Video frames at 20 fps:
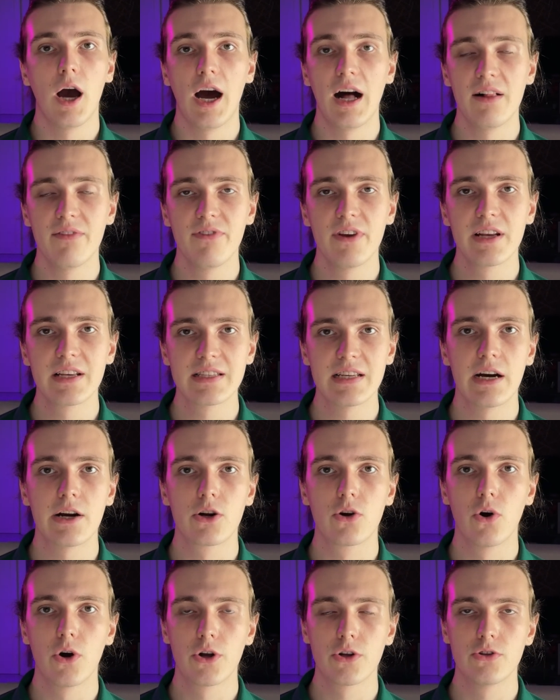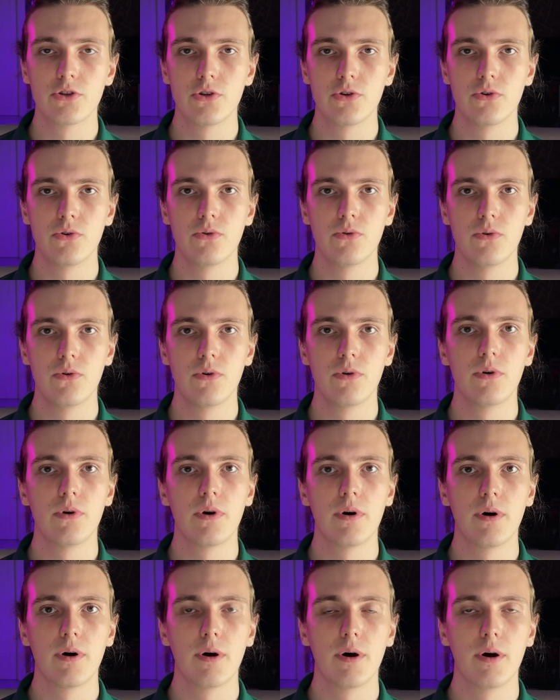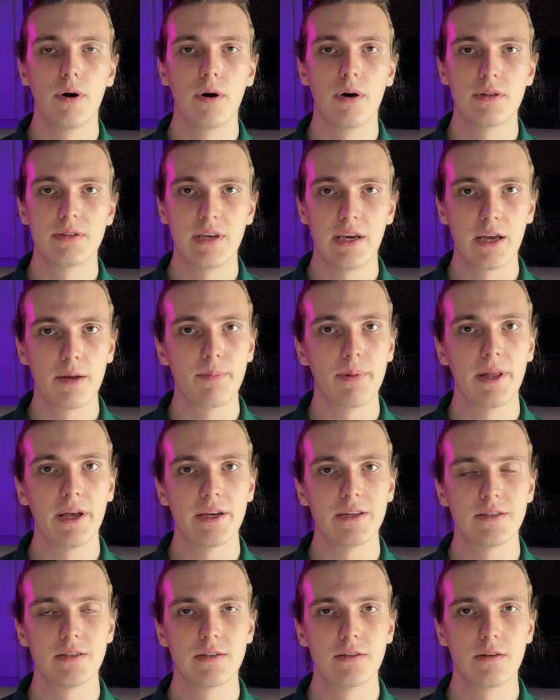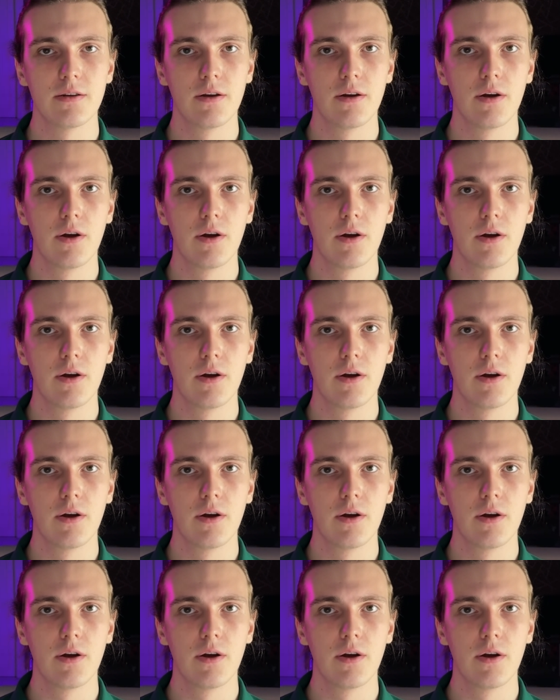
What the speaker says: Halvings are going to take place